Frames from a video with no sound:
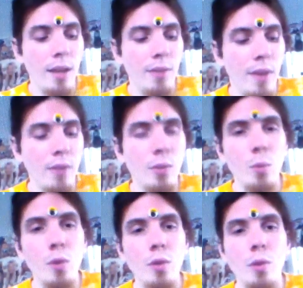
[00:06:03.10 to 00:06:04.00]
he found the
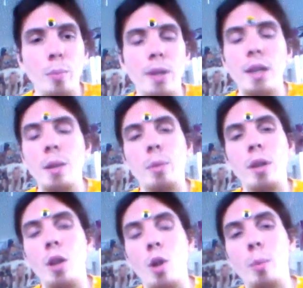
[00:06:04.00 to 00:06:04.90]
oracle, but he didn't
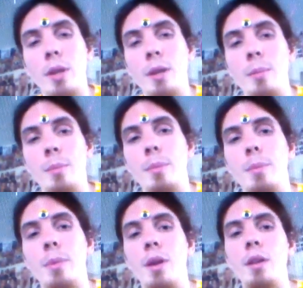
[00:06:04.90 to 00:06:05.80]
bring it home, but
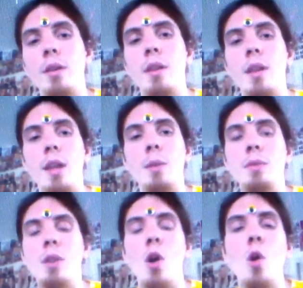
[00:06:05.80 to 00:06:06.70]
it
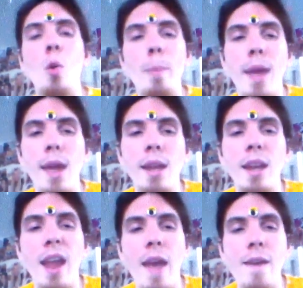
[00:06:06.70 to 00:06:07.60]
was homemade
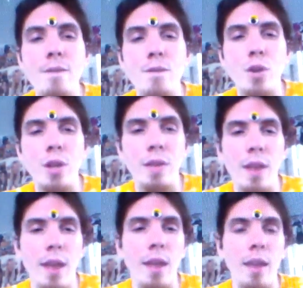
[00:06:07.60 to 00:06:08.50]
and
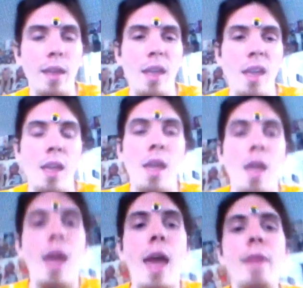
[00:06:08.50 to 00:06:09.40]
everything.
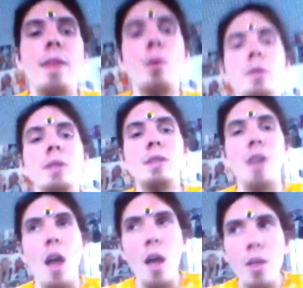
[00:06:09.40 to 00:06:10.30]
And there was this
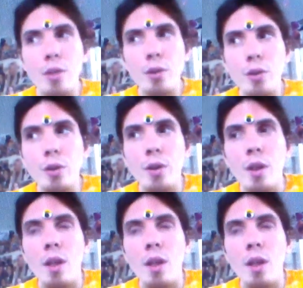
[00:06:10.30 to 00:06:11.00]
other